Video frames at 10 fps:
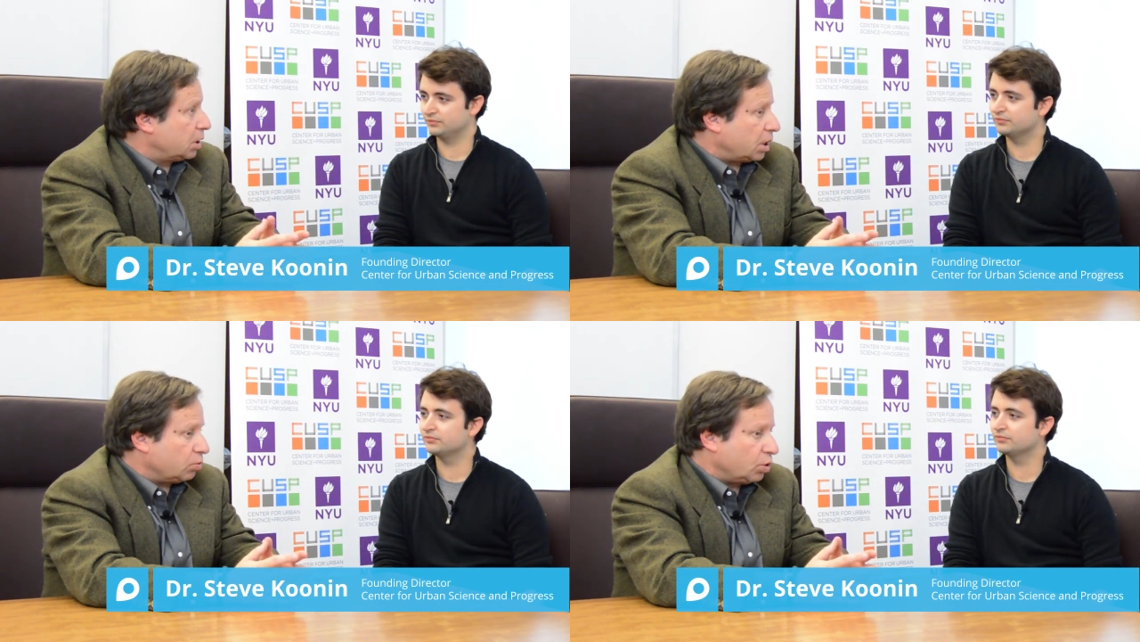
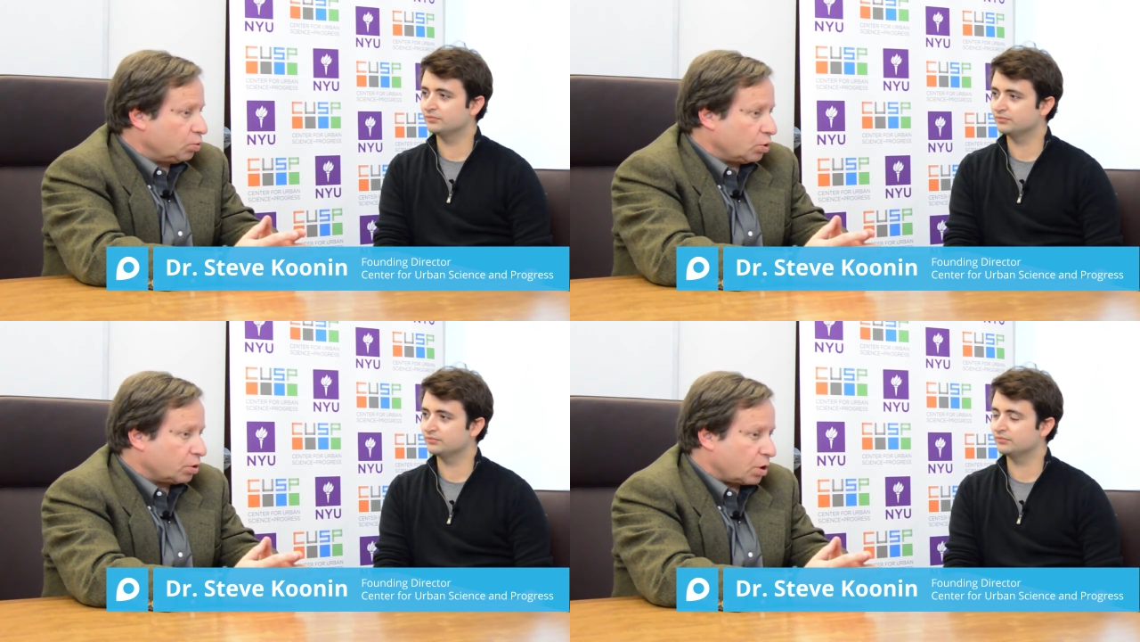Speaker 1: and we
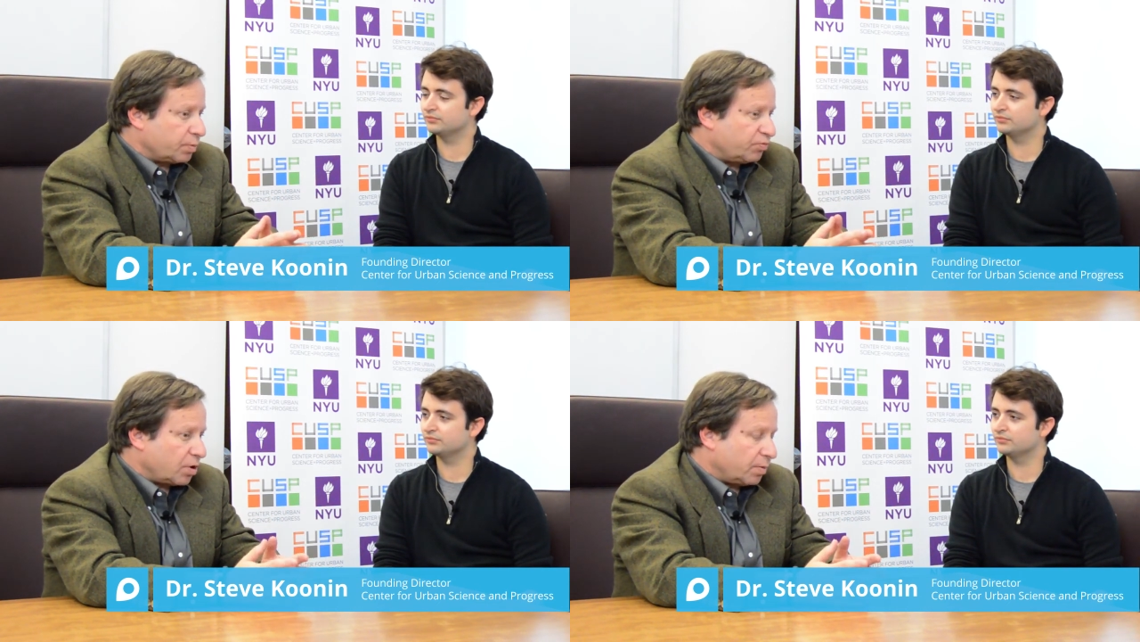work
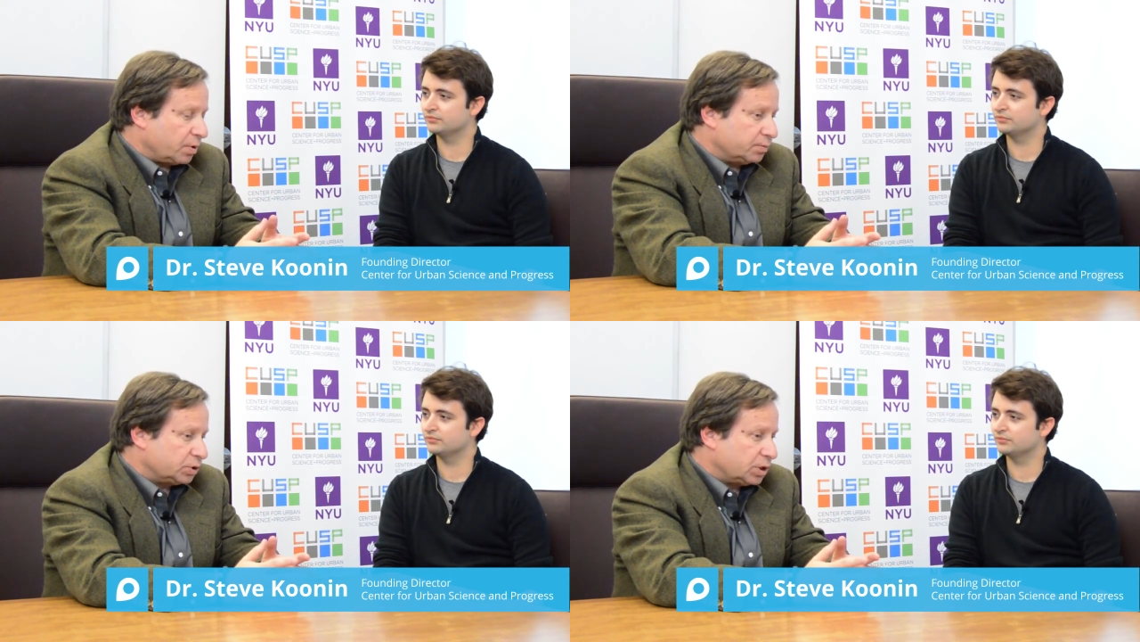on
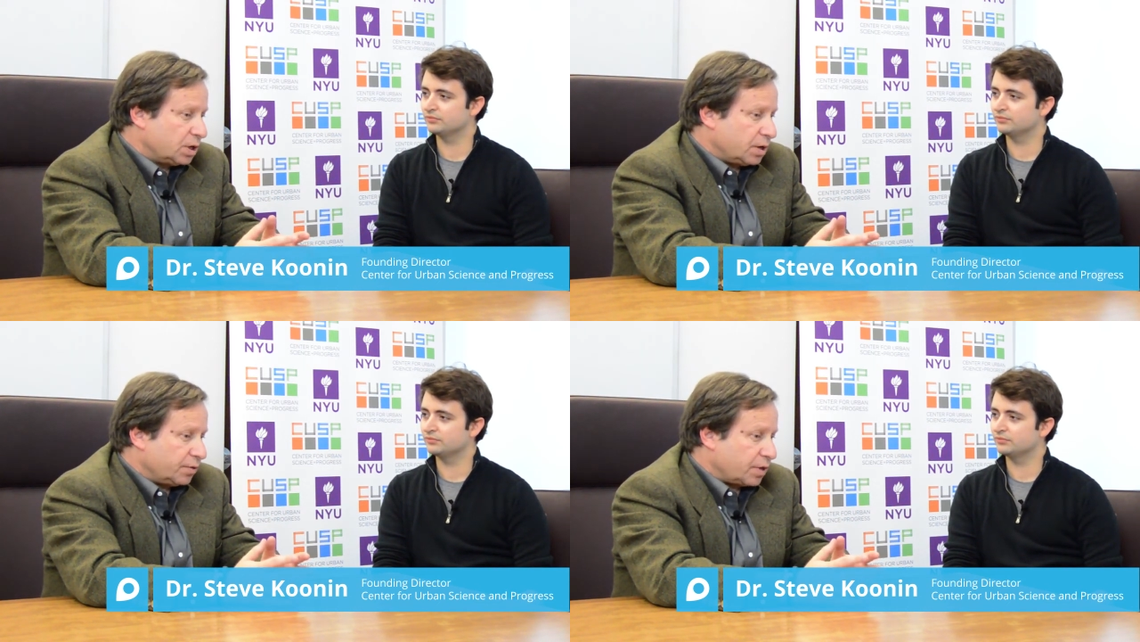problems
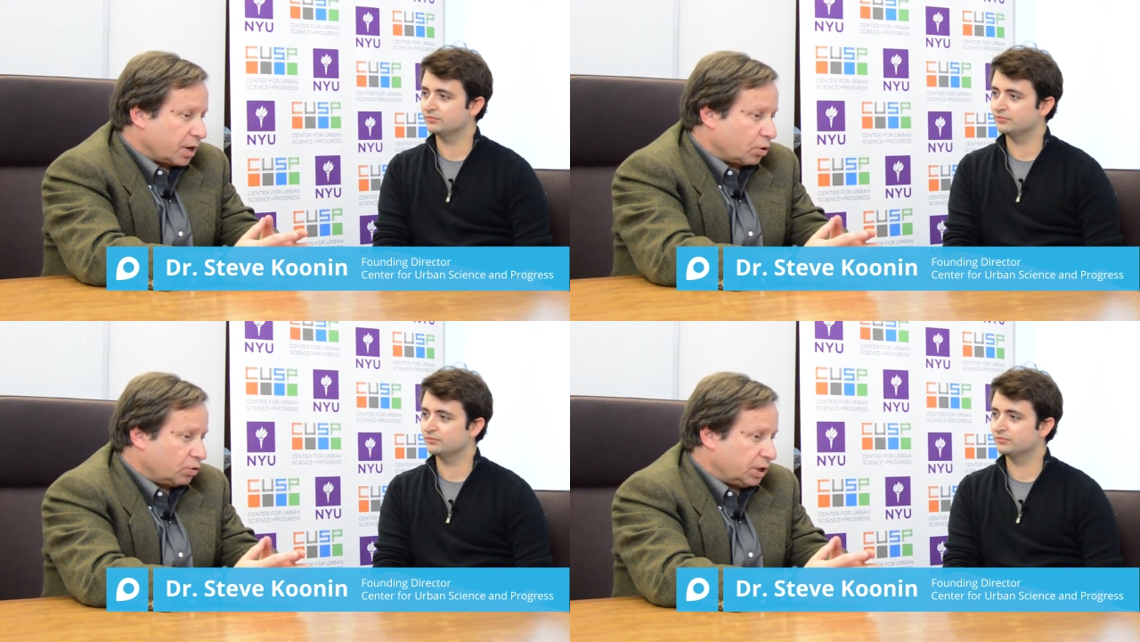
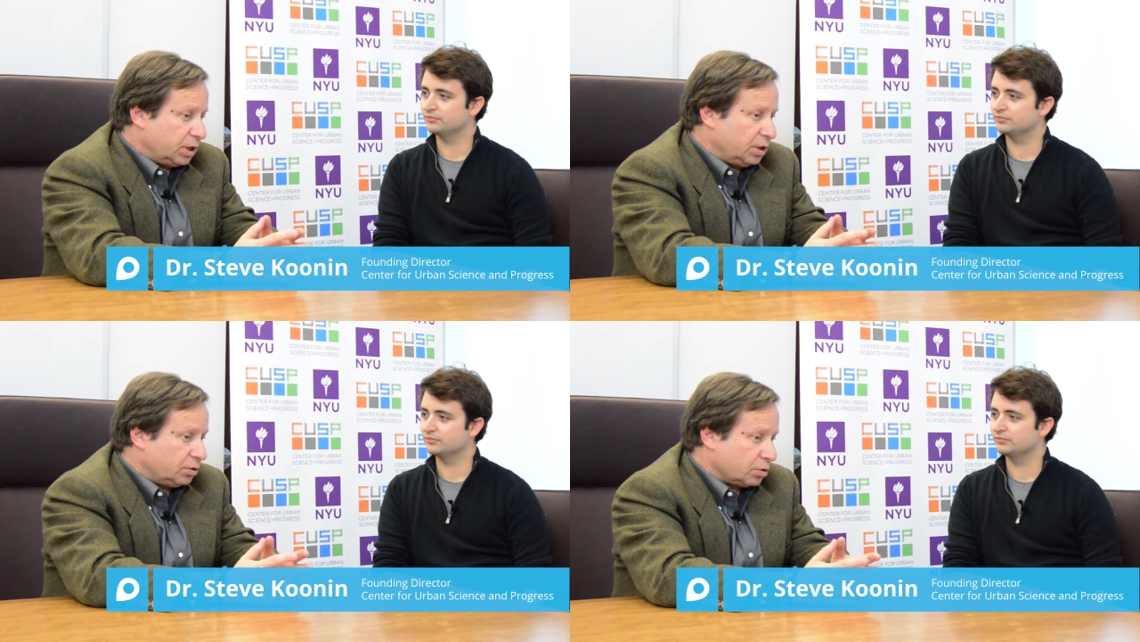that are
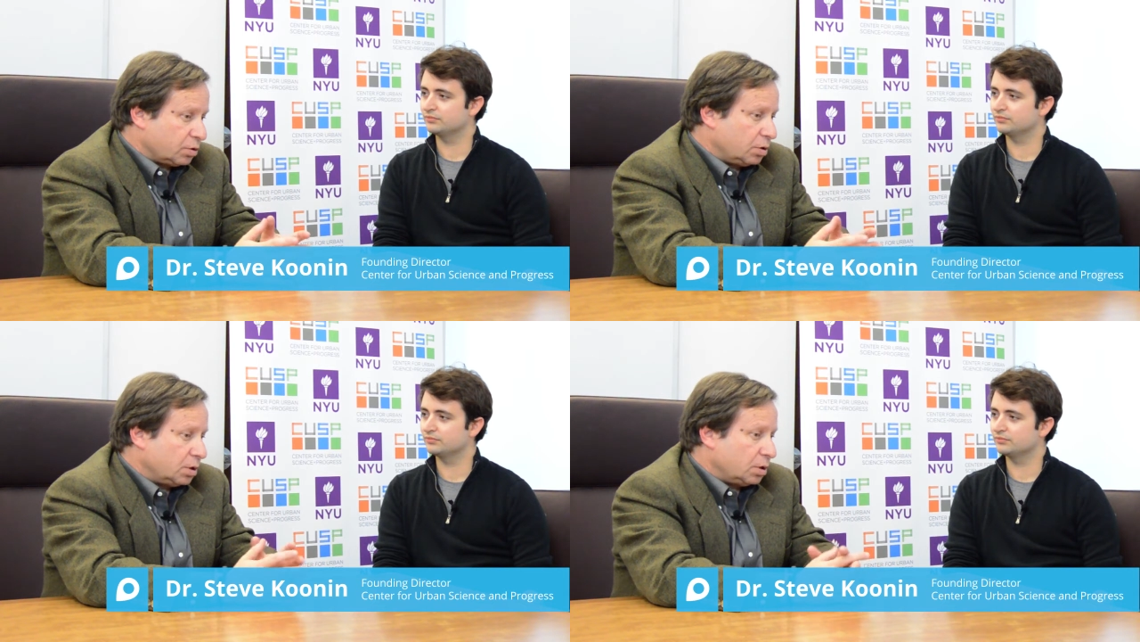either